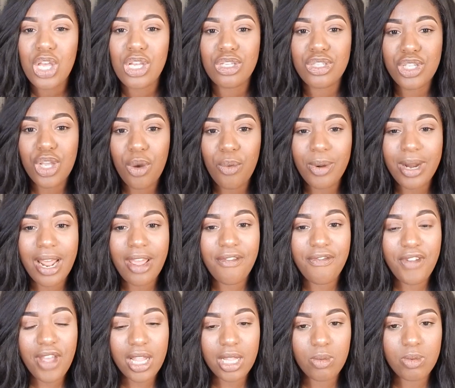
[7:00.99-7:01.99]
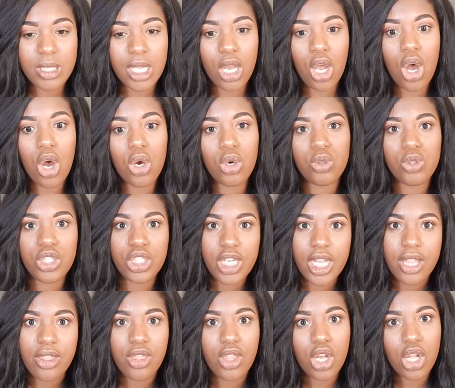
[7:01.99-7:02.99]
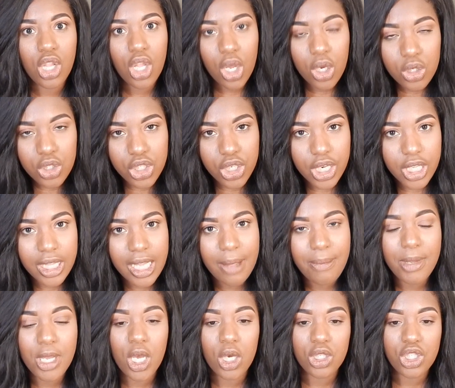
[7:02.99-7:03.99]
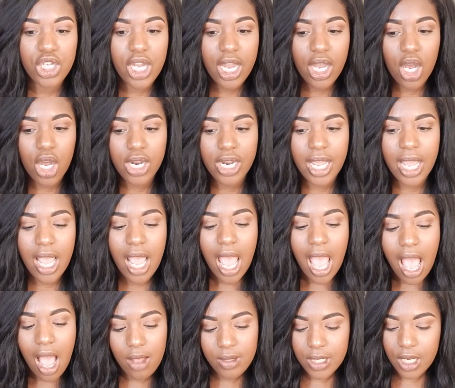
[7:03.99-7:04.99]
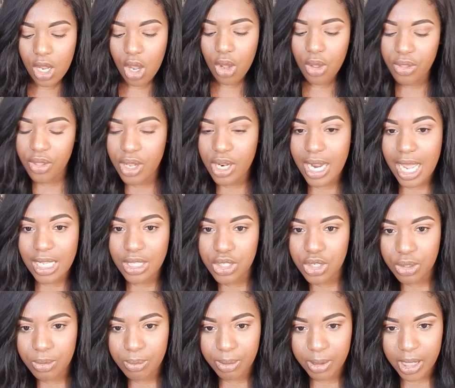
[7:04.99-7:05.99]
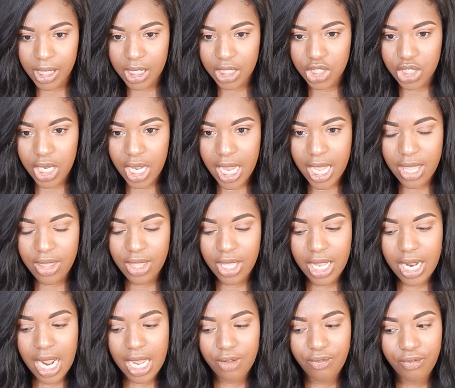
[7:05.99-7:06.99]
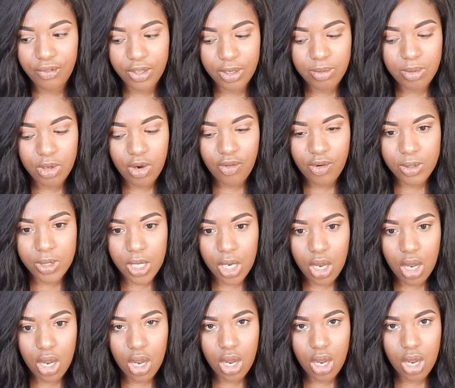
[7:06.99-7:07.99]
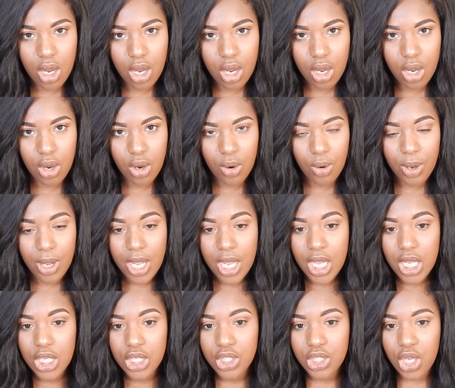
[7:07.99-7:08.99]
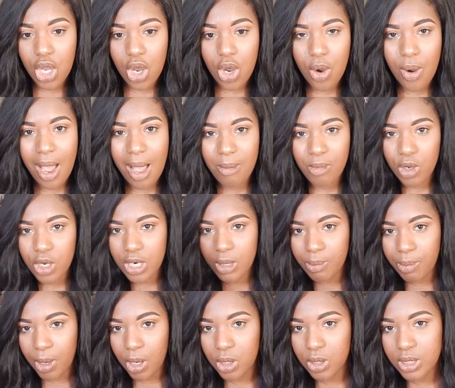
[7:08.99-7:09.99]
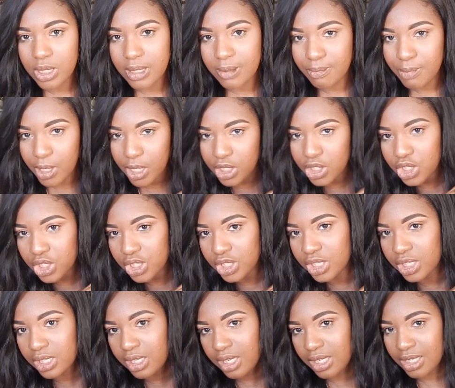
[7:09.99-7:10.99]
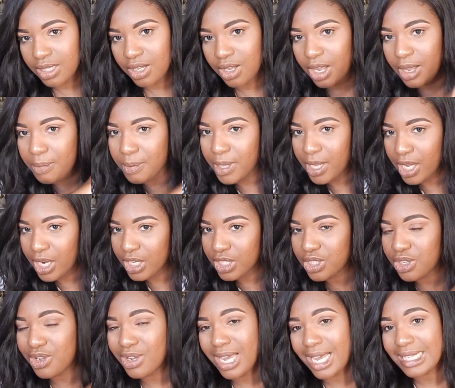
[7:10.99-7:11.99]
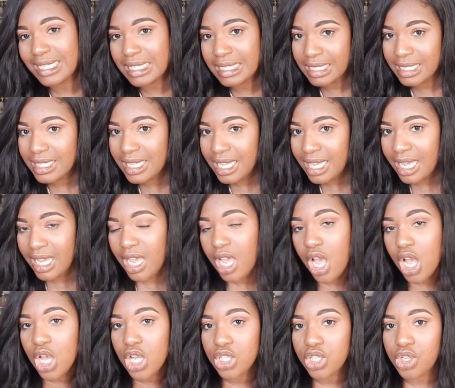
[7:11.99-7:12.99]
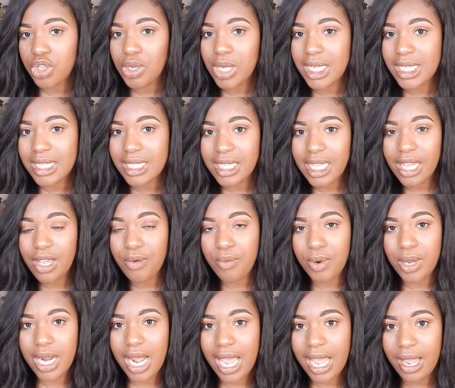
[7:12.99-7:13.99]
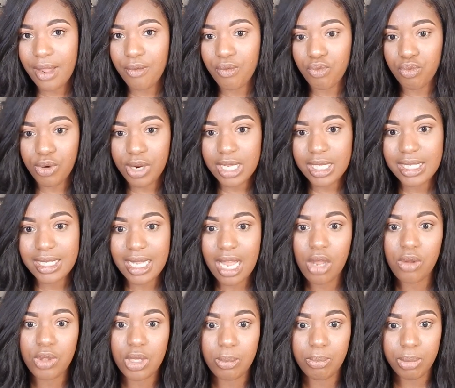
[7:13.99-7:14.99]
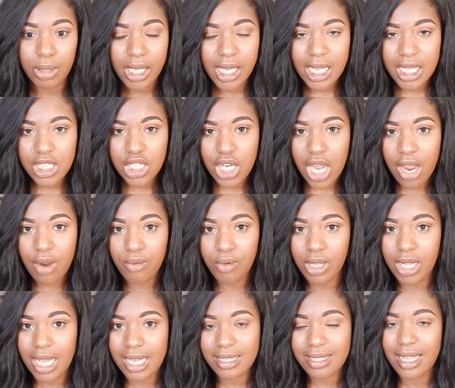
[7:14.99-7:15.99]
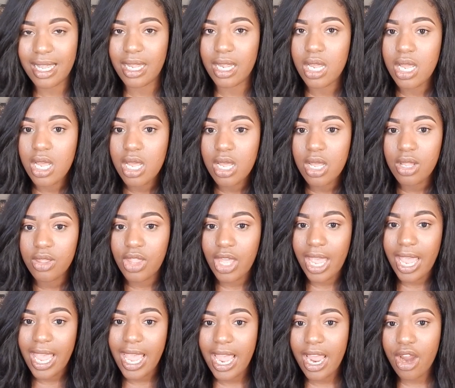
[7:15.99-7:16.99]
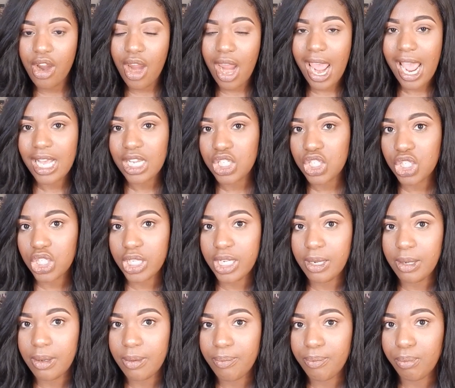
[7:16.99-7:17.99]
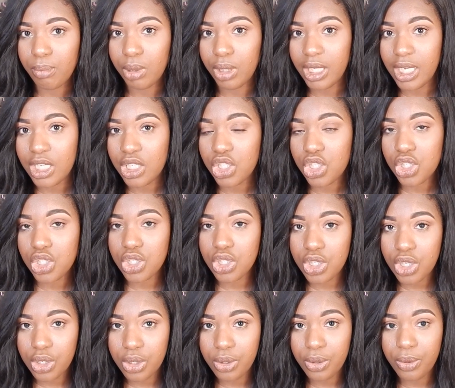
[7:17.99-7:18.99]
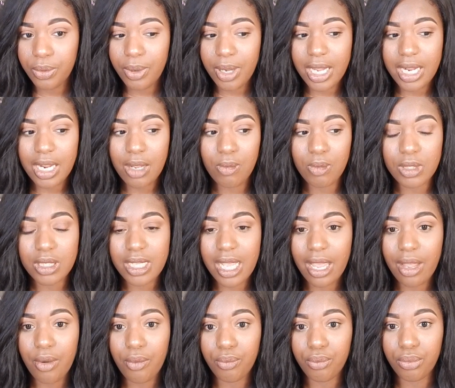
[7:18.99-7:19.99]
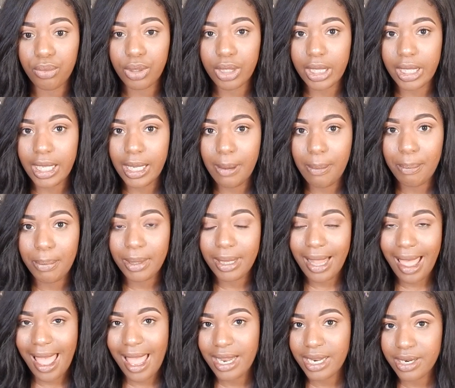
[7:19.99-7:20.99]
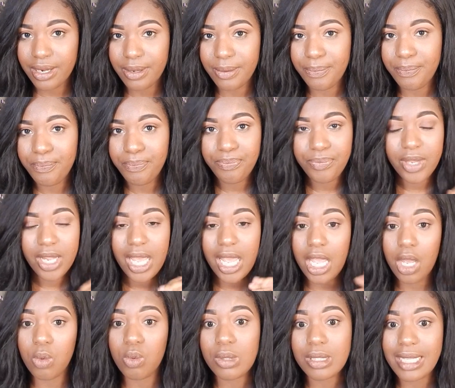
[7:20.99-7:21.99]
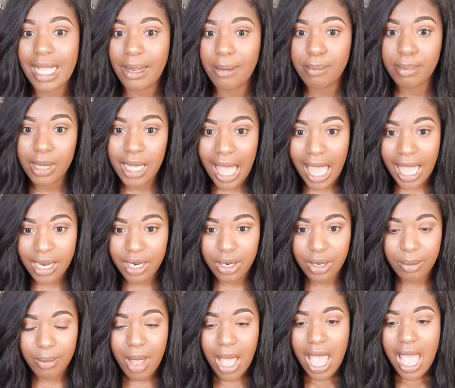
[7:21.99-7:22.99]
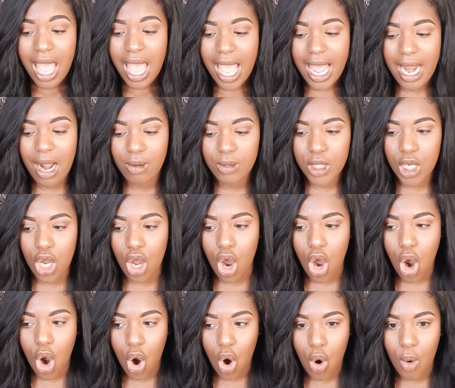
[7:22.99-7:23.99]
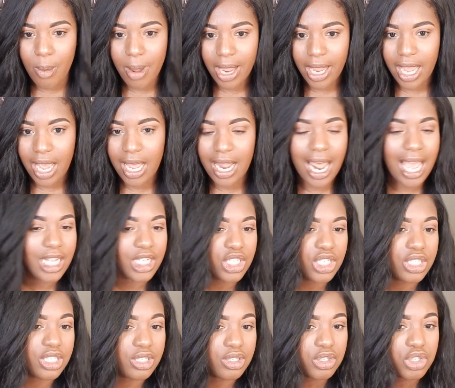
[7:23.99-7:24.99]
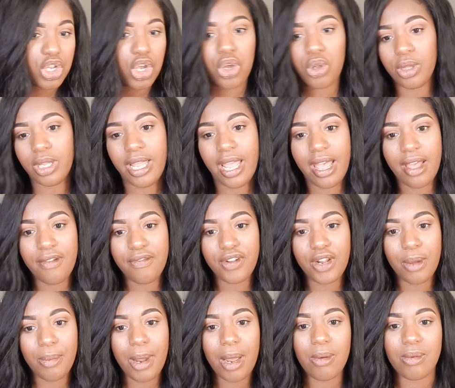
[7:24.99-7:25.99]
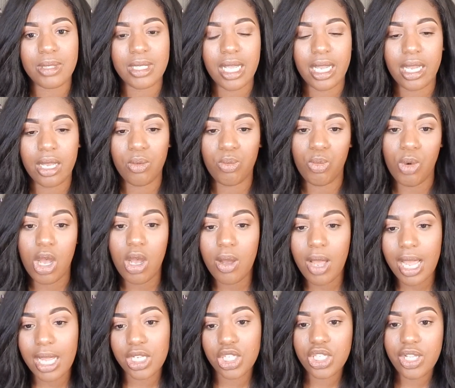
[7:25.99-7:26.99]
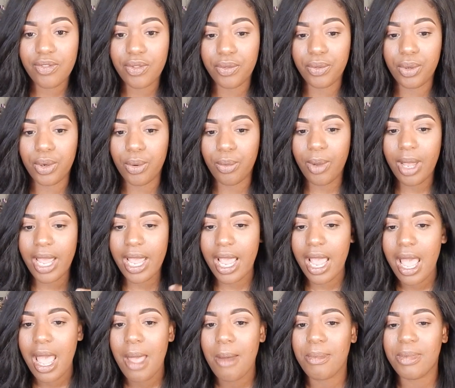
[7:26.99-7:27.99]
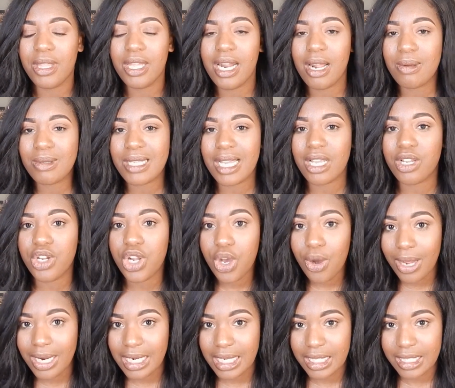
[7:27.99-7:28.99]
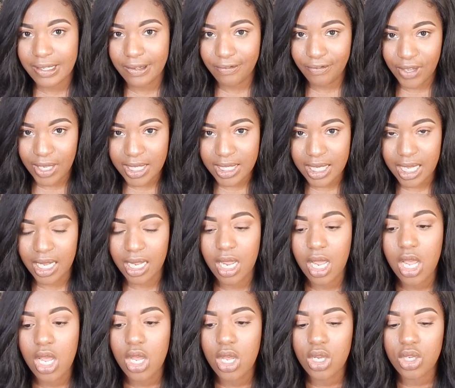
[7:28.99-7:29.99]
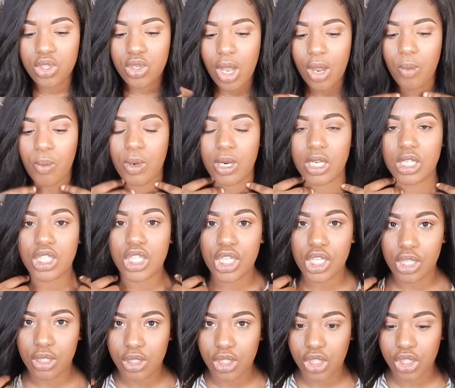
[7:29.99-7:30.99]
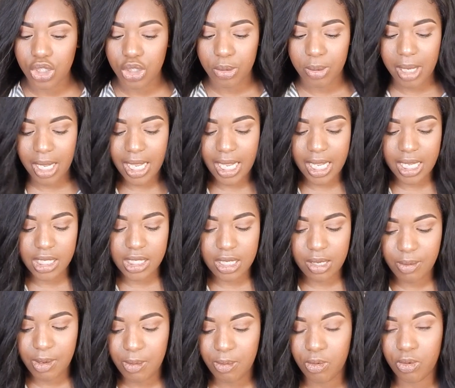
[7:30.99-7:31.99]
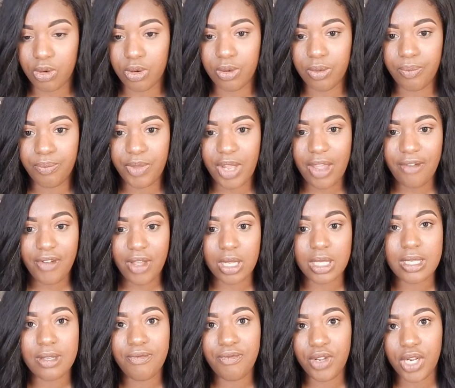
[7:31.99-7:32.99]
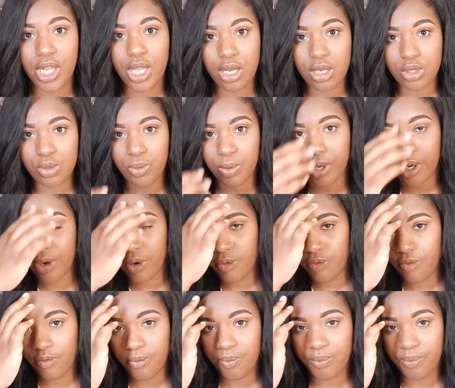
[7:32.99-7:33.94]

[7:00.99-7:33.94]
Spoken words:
So when I found it, was like, oh shit, the closure, let me go check on it. I was like, oh, the knots are bleached, and then I flipped it over. I was like, oh. So I'm going to post some pictures up here so you guys can see. So you can see when I rinsed out the bleach, I realized that the hair actually bleached too, and it was like really platinum. It was like platinum, and I was like, oh my god, I just totally effed up. I was like, well, I just have to throw it away. But then I was like, no, I need to fix it. So I went onto YouTube, and I found some videos where